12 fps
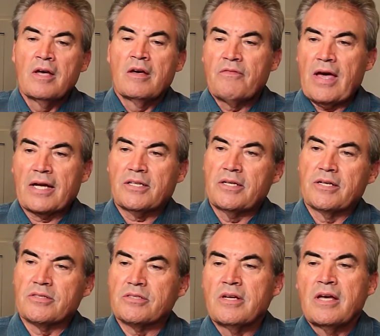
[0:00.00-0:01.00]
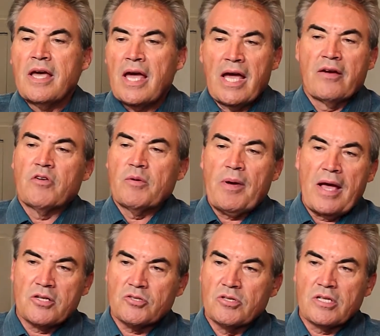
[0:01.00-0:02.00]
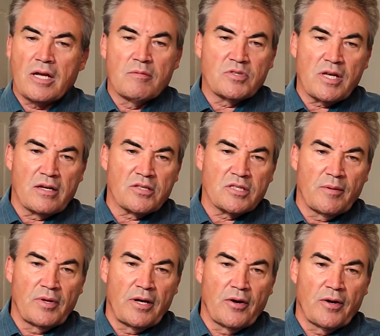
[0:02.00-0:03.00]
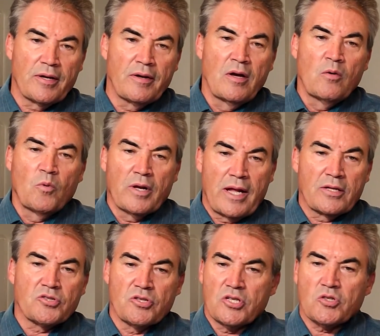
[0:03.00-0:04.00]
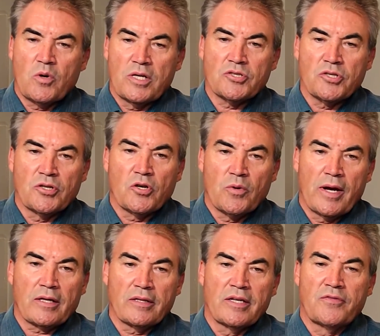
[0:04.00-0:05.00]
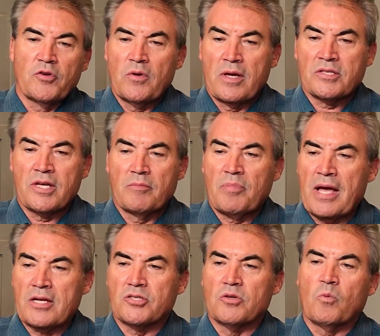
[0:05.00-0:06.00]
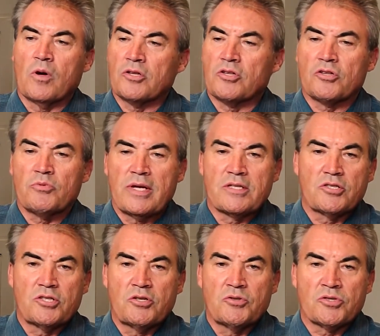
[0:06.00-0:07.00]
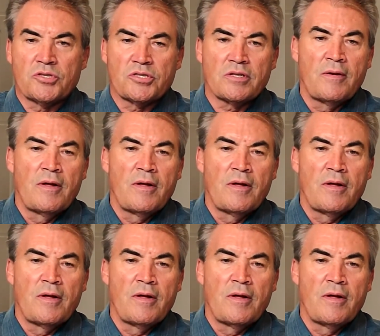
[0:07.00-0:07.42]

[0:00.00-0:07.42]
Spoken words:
Fact is, every pastor that comes out of seminary would answer this question correctly. If you said, Pastor, what are the three institutions